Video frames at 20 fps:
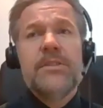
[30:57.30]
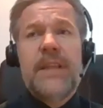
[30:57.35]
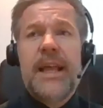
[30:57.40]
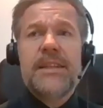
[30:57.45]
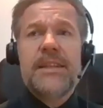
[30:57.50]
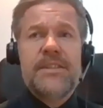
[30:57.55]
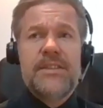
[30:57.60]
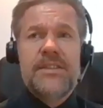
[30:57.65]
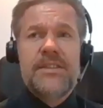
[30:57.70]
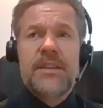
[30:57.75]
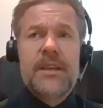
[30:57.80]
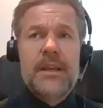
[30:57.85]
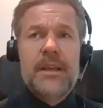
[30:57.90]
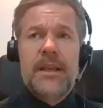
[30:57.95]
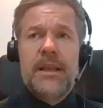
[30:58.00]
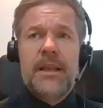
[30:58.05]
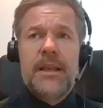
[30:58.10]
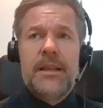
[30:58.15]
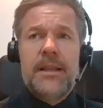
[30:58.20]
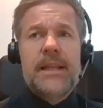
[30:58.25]
So that's
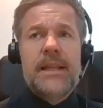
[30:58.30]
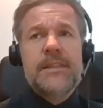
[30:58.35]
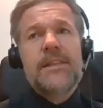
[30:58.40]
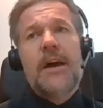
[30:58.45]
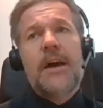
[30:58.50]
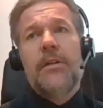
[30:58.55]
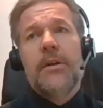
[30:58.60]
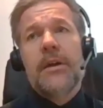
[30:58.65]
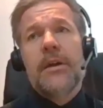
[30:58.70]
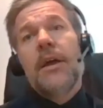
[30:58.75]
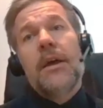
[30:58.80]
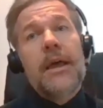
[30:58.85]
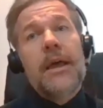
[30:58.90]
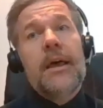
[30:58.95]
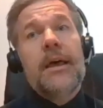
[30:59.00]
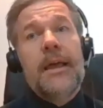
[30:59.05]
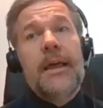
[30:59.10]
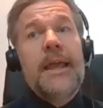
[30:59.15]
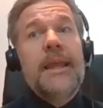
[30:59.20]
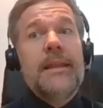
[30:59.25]
how I look.
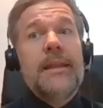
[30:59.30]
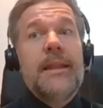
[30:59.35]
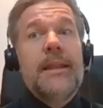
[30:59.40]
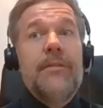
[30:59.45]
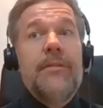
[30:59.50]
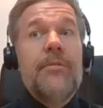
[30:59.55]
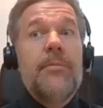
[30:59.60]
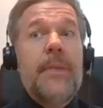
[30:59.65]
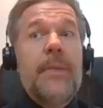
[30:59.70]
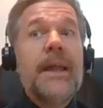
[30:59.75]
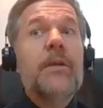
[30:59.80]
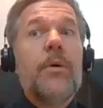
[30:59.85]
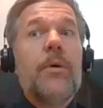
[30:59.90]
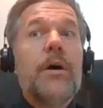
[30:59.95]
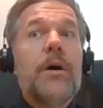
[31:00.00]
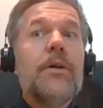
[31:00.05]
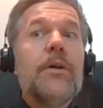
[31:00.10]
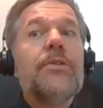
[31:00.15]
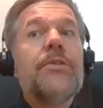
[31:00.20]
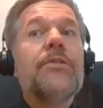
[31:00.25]
In an even better
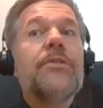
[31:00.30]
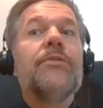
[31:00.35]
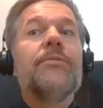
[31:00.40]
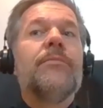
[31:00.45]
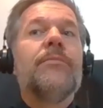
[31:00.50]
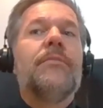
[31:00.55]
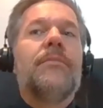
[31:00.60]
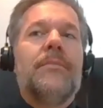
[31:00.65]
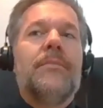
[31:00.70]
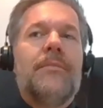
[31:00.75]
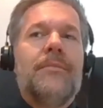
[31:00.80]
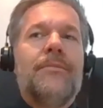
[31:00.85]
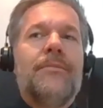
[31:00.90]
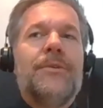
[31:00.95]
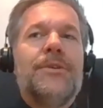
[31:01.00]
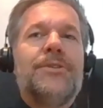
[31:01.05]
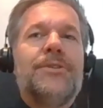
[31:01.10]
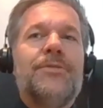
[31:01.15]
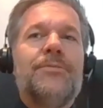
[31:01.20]
world, we